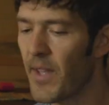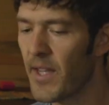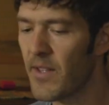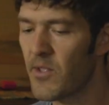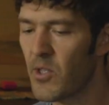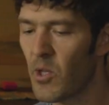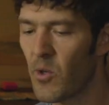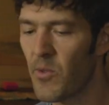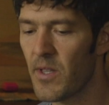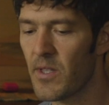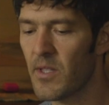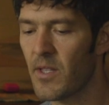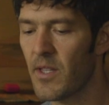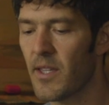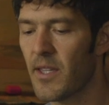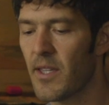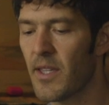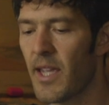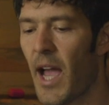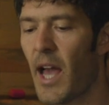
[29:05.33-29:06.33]
And so this
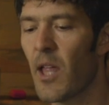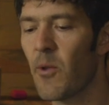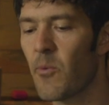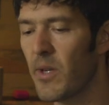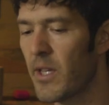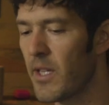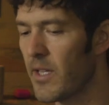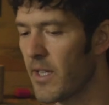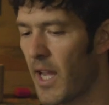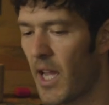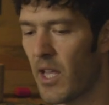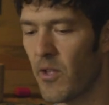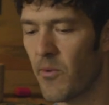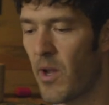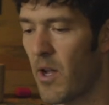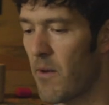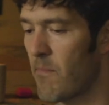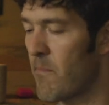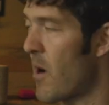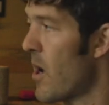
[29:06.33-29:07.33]
calorie in,
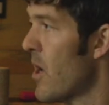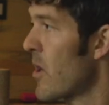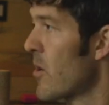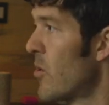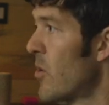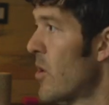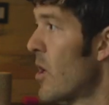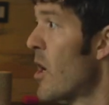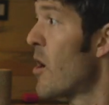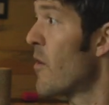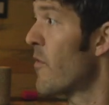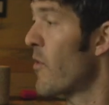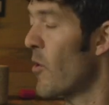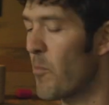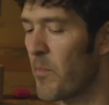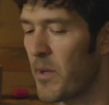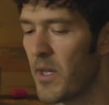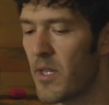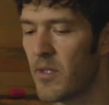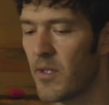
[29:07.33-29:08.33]
calorie out model of
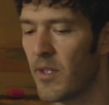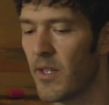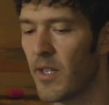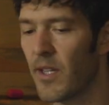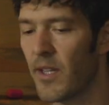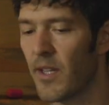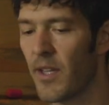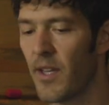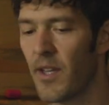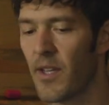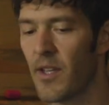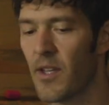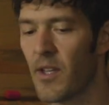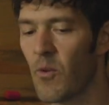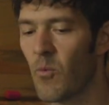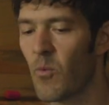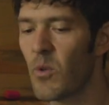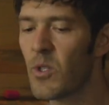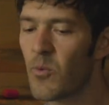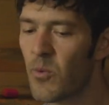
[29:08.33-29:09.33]
obesity
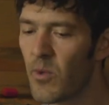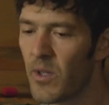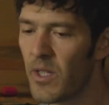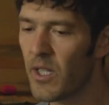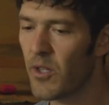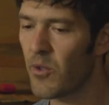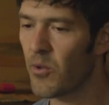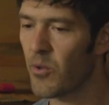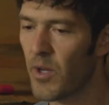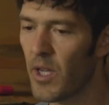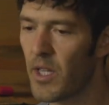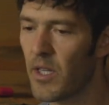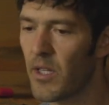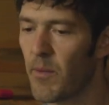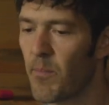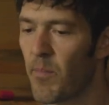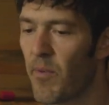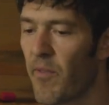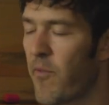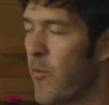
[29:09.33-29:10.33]
was really
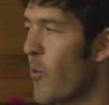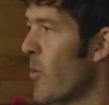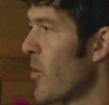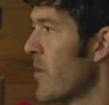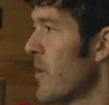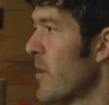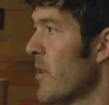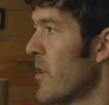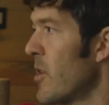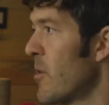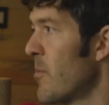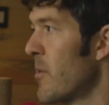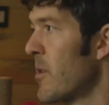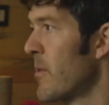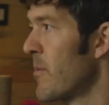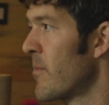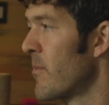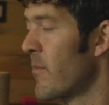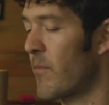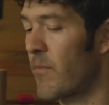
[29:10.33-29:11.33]
created before the
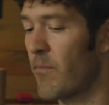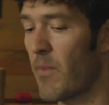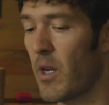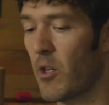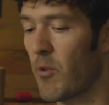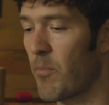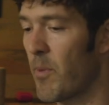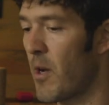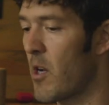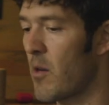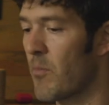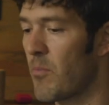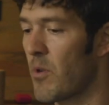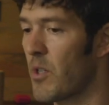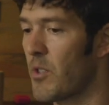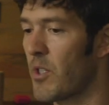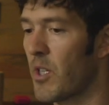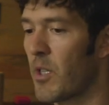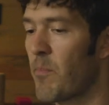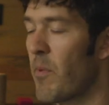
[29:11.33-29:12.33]
Human Microbiome
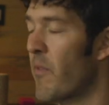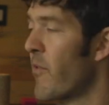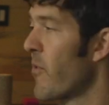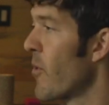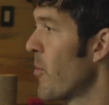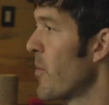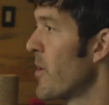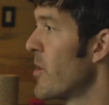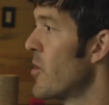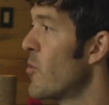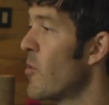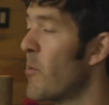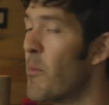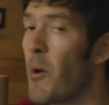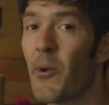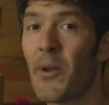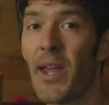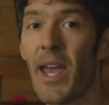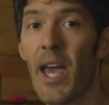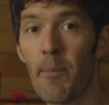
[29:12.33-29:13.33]
Project, before we knew
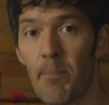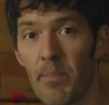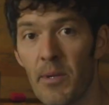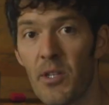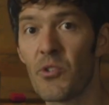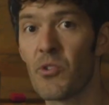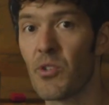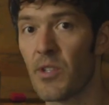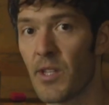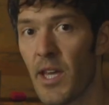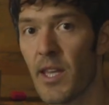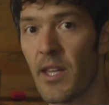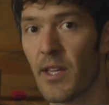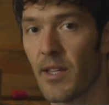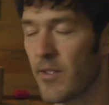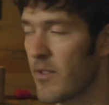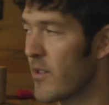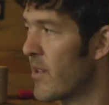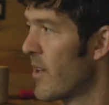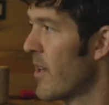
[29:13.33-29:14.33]
about
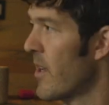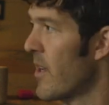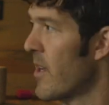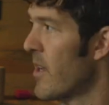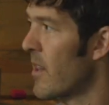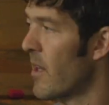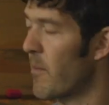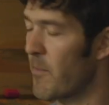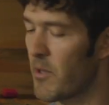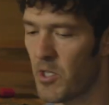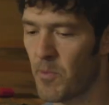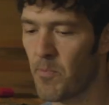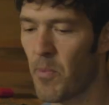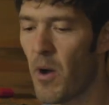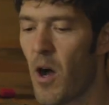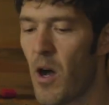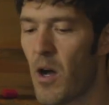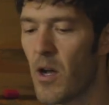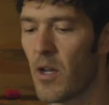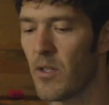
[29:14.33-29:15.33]
epigenetics. Let me just
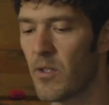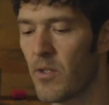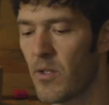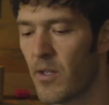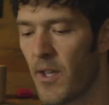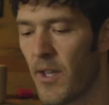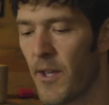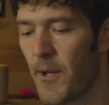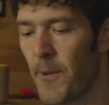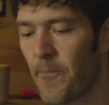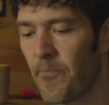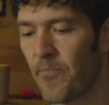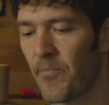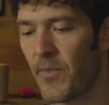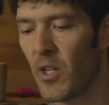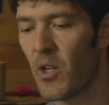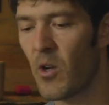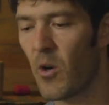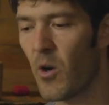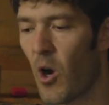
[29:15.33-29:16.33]
pause.
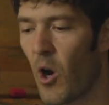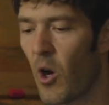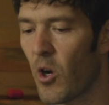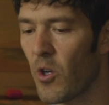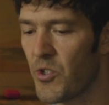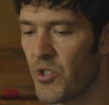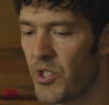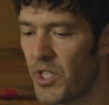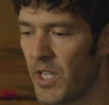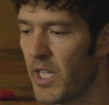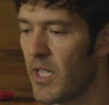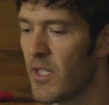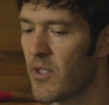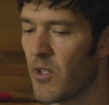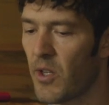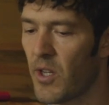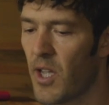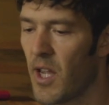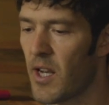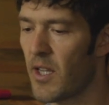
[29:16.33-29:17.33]
You know, our
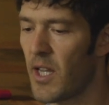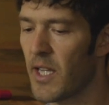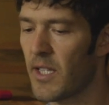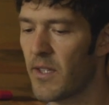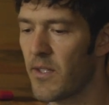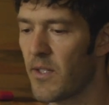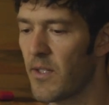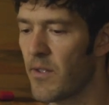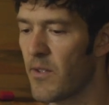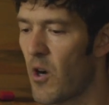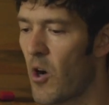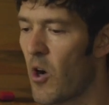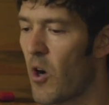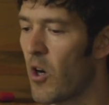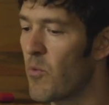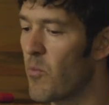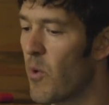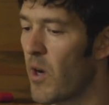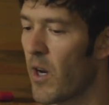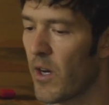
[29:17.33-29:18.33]
genes are kind of like the
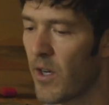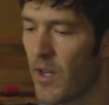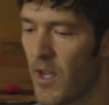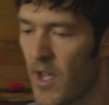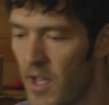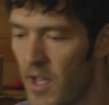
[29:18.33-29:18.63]
hardware.